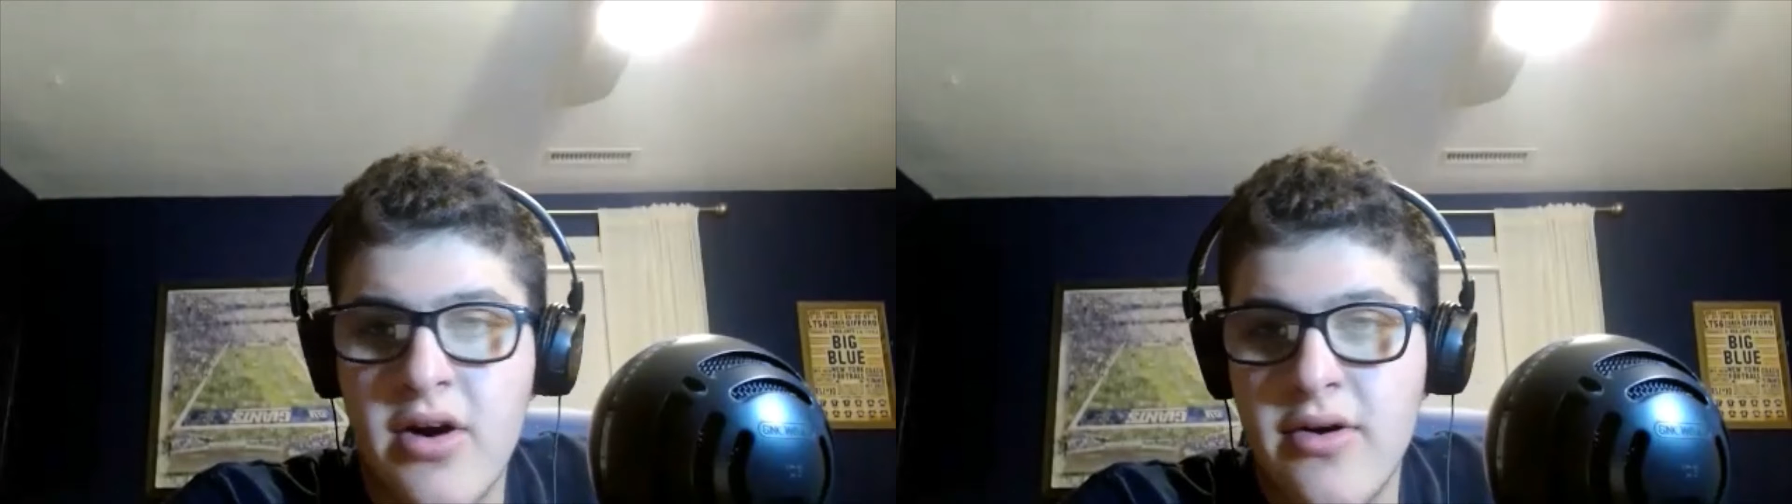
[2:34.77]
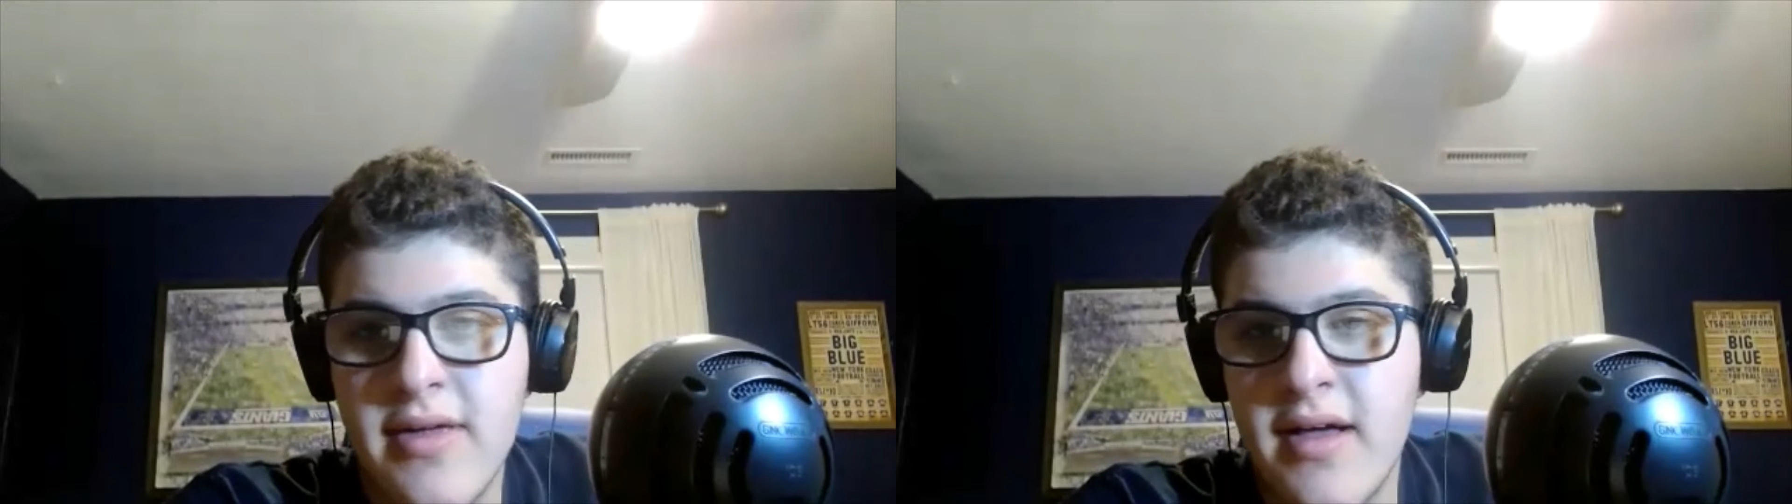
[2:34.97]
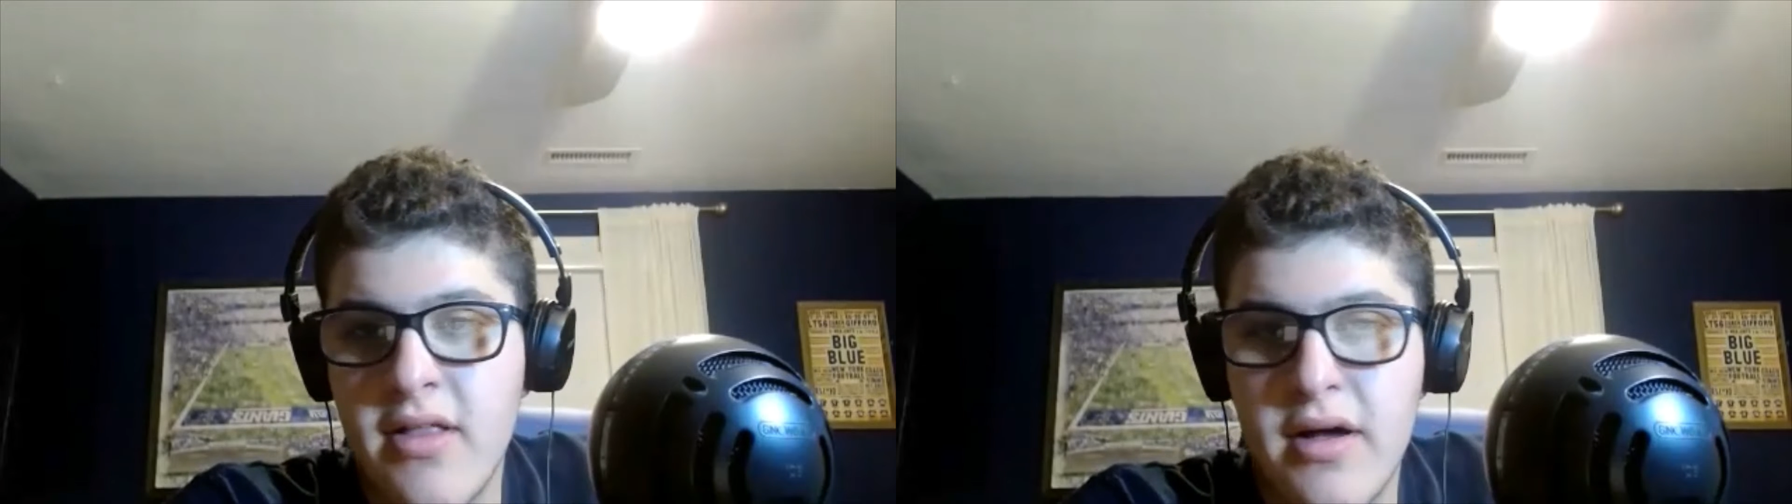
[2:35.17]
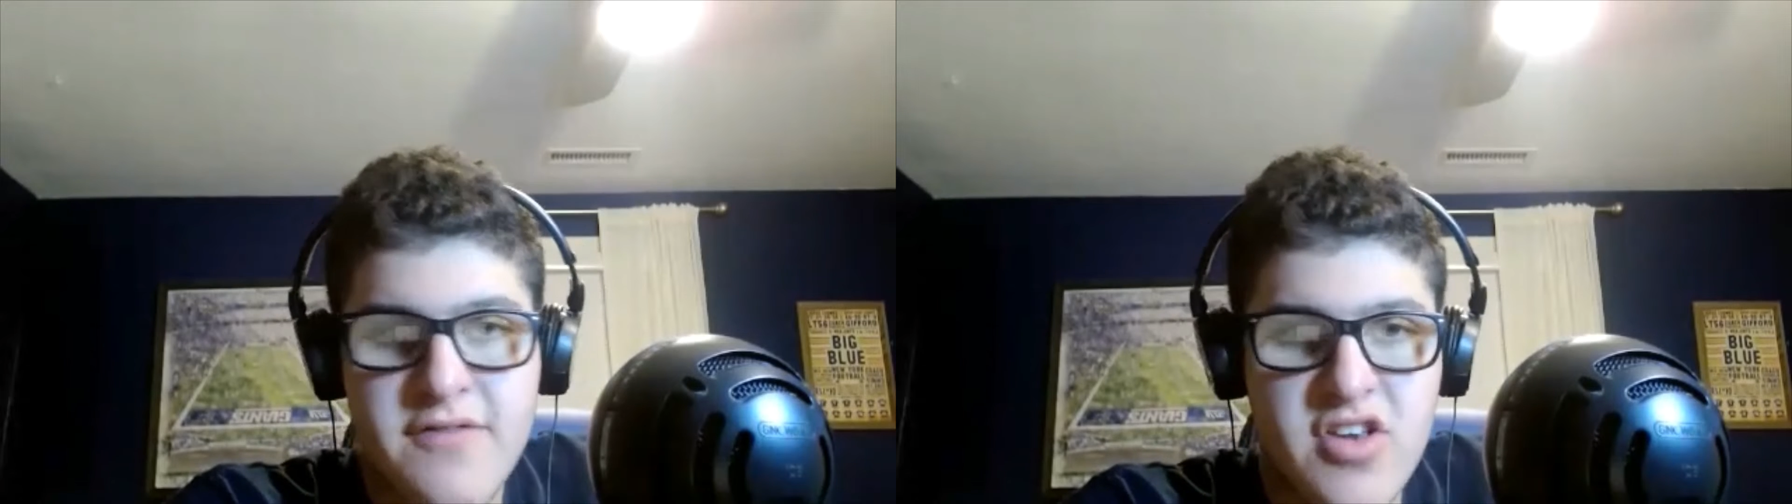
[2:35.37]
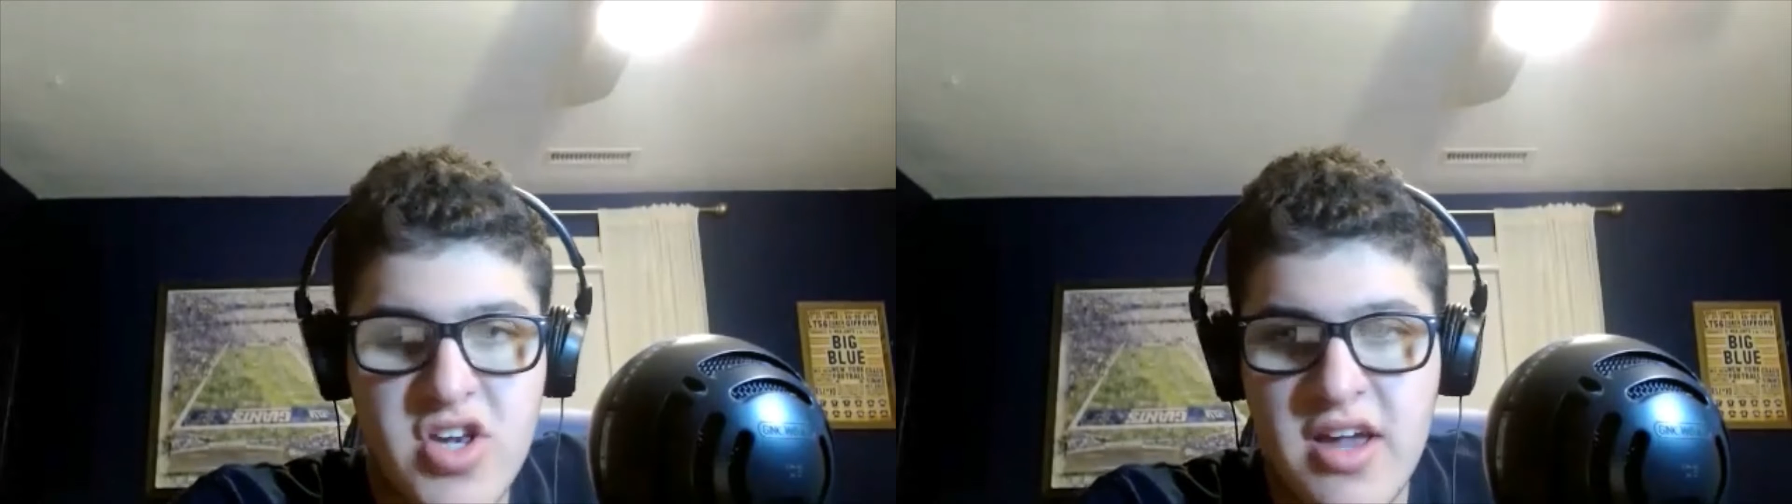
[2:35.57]

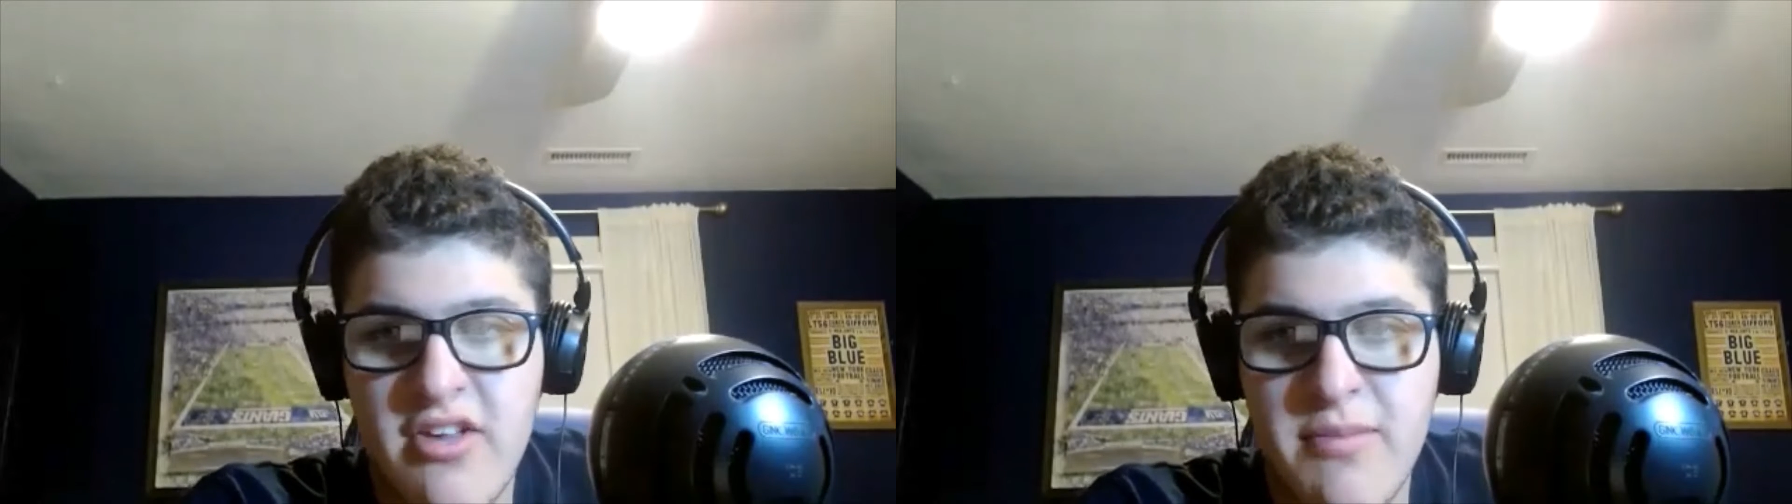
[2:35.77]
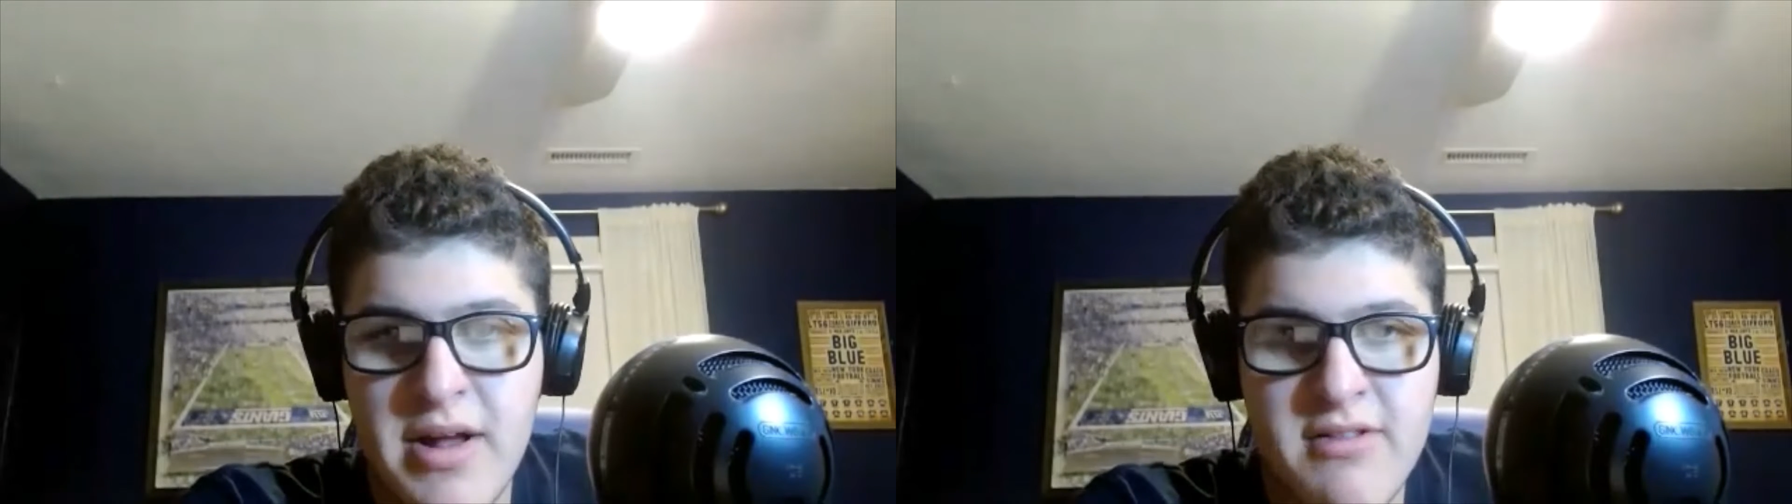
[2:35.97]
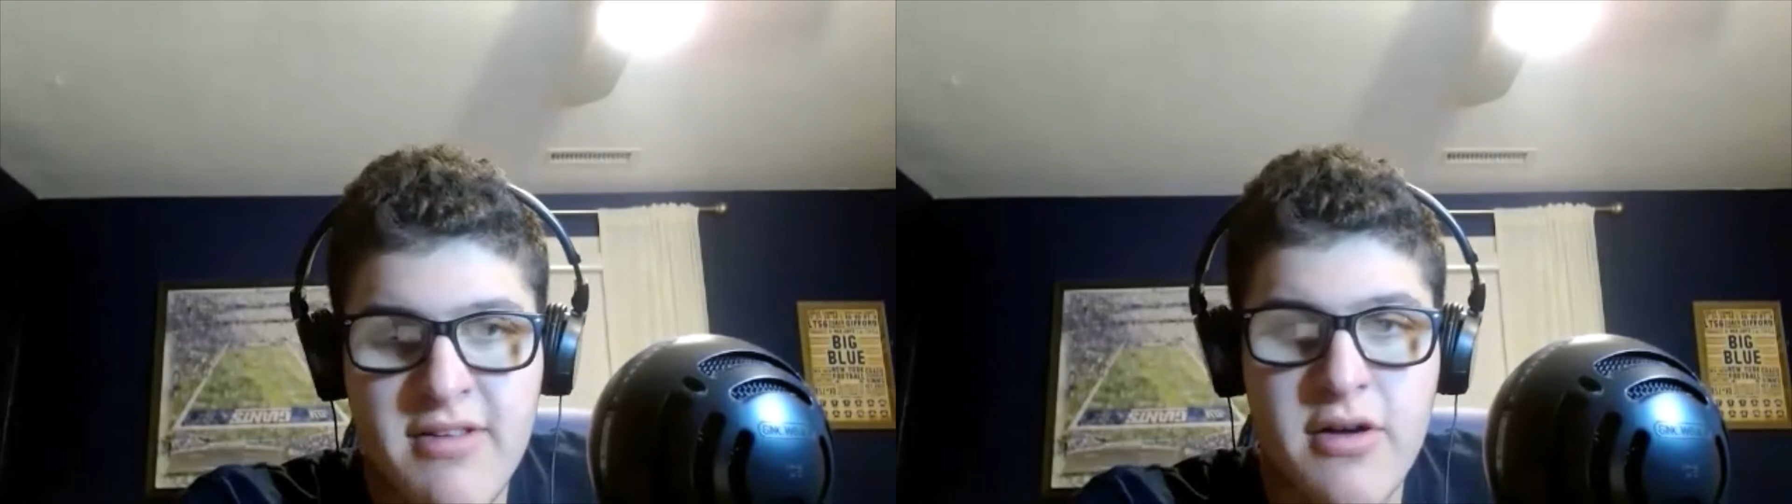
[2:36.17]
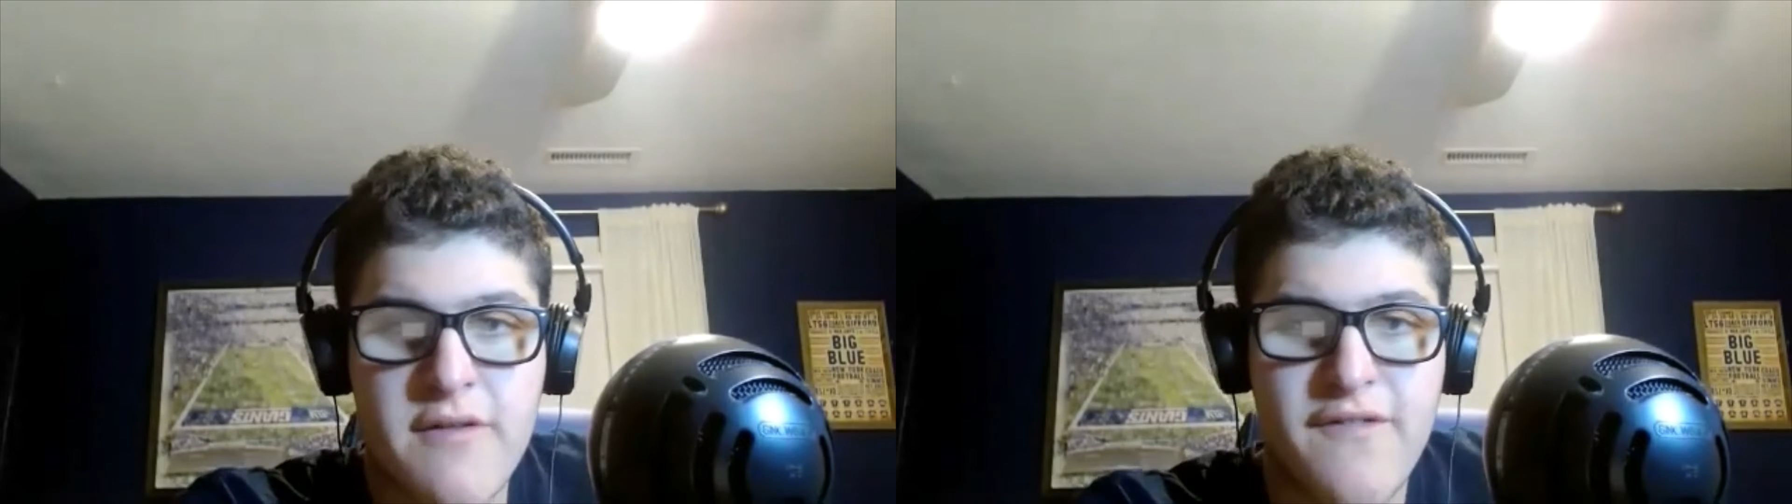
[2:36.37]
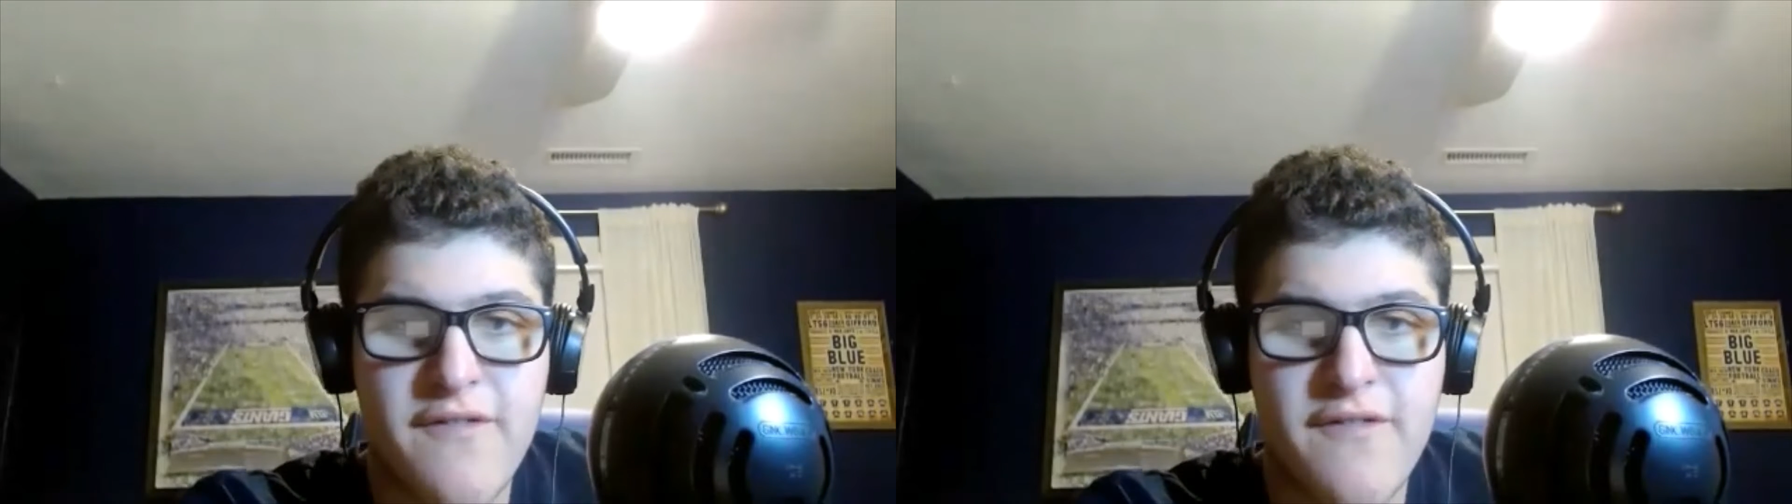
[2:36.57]
Loftus-Cheek has been on to
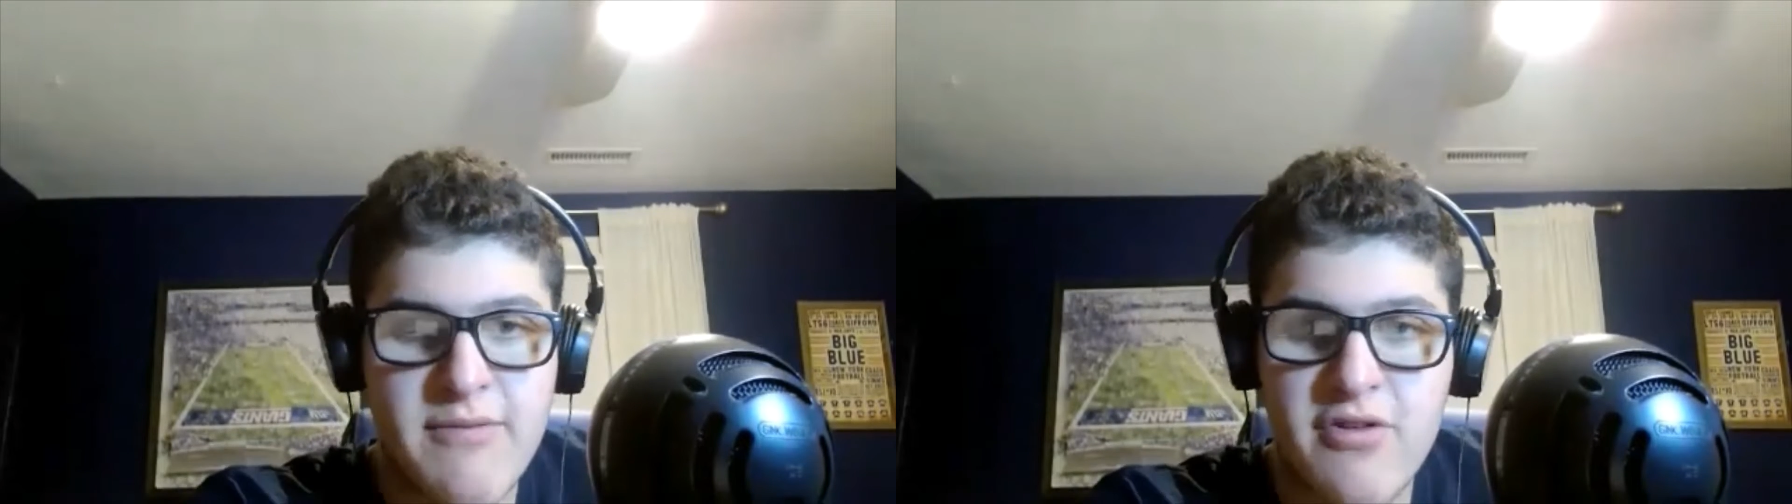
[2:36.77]
good form.